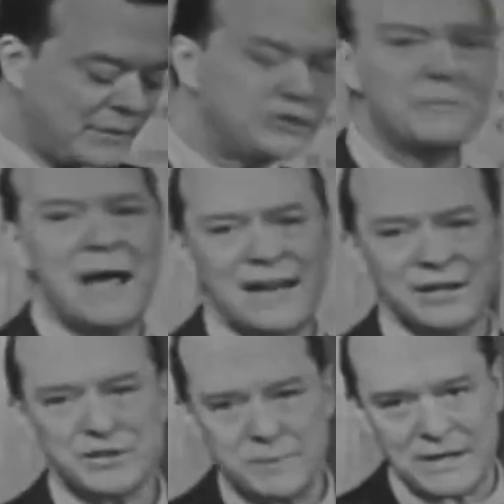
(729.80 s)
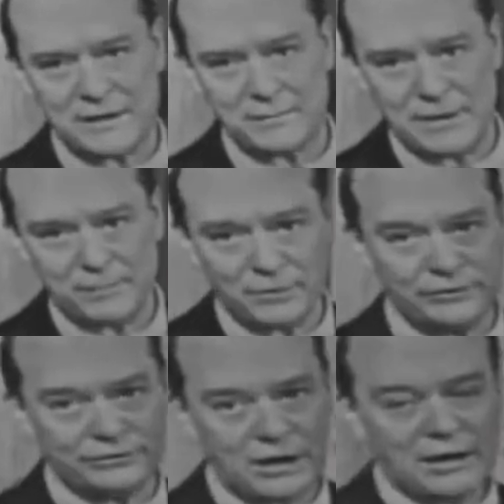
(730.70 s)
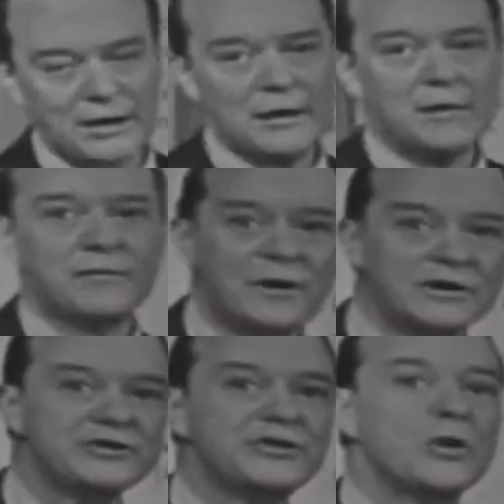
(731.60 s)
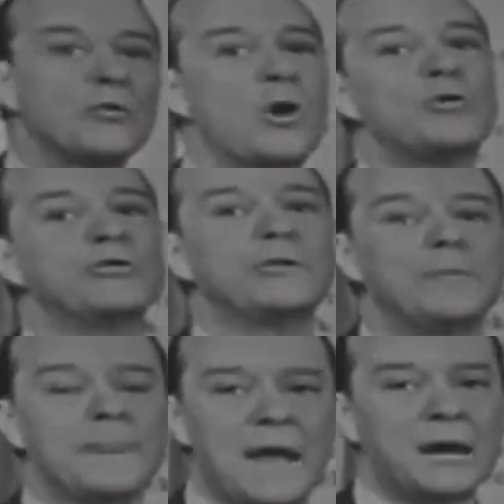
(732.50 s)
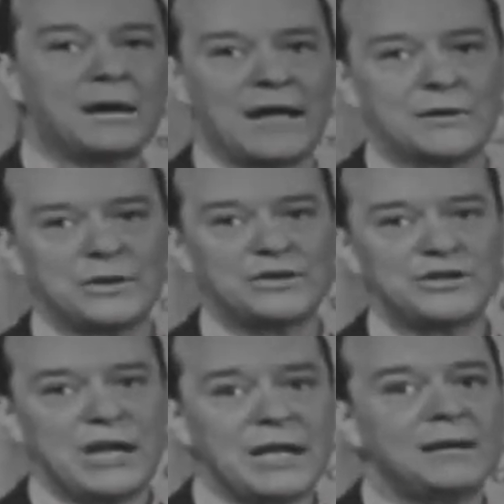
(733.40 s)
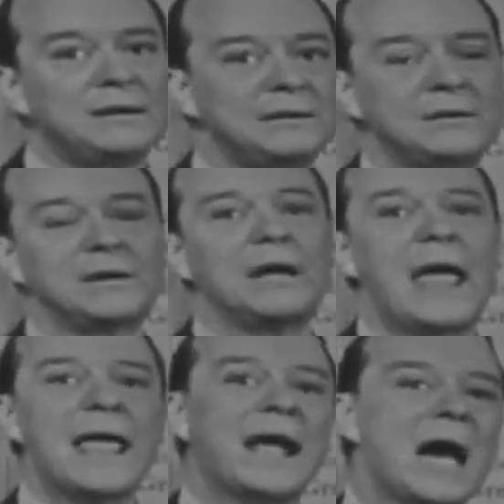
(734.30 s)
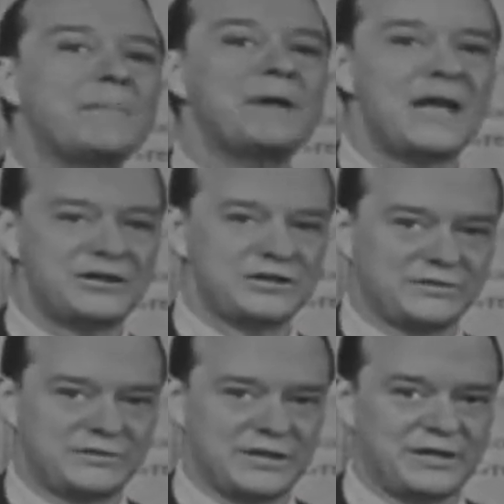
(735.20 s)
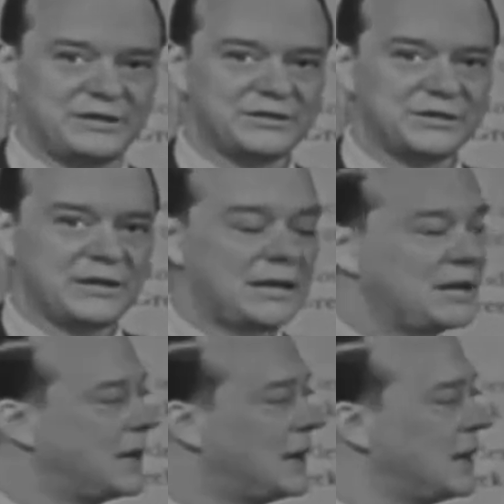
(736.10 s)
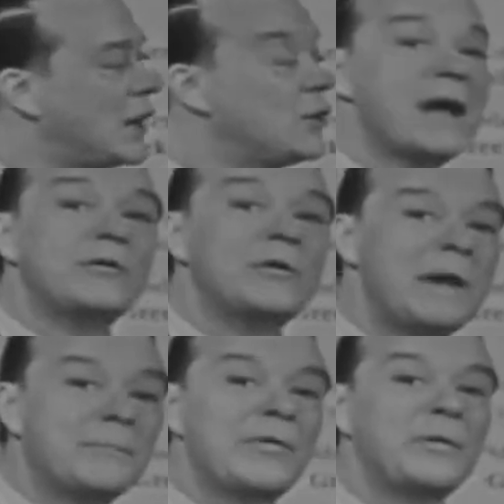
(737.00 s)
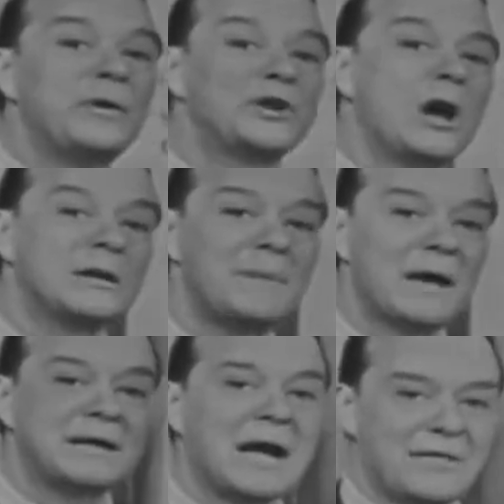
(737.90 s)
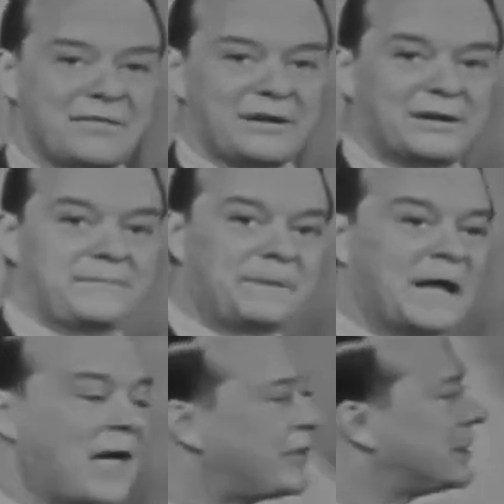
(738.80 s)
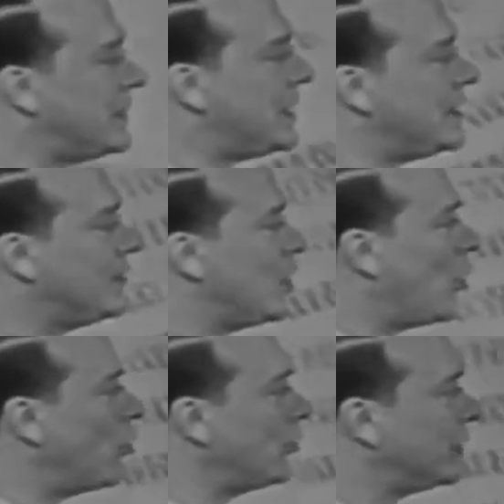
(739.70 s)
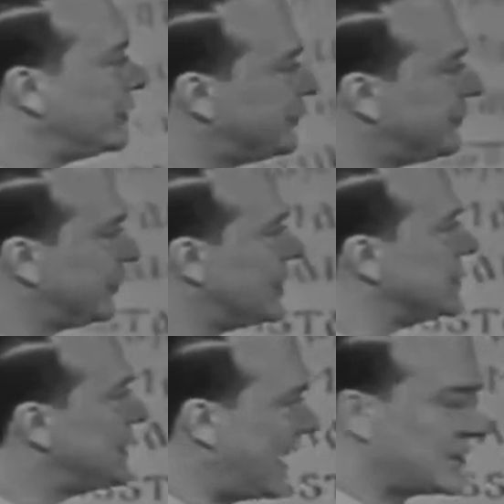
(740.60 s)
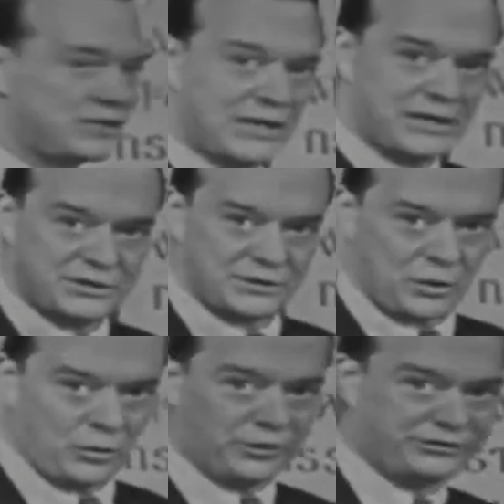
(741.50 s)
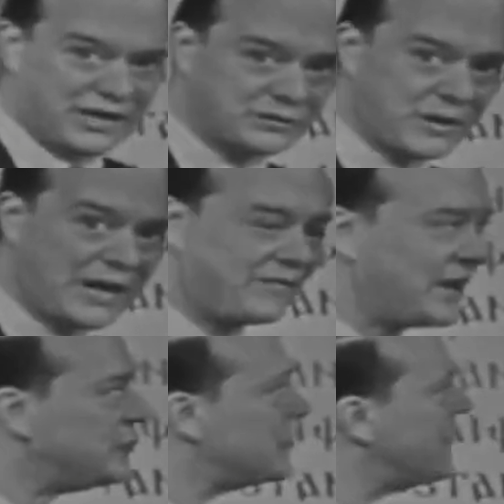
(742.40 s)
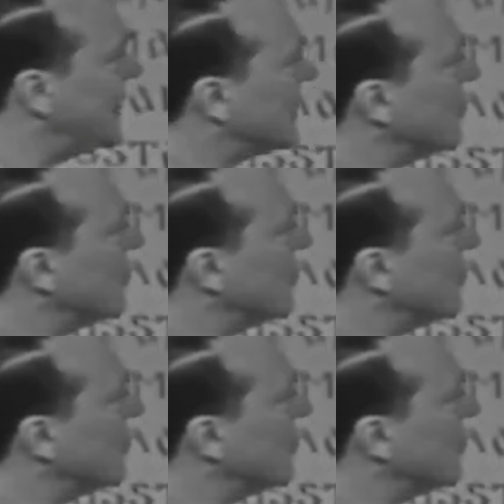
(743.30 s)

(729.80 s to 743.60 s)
the Germanic-speaking peoples first wrote their language in a combination of these. Now, you may remember that we talked about Gothic, Gothic being the oldest text, that is, the oldest text we have of any Germanic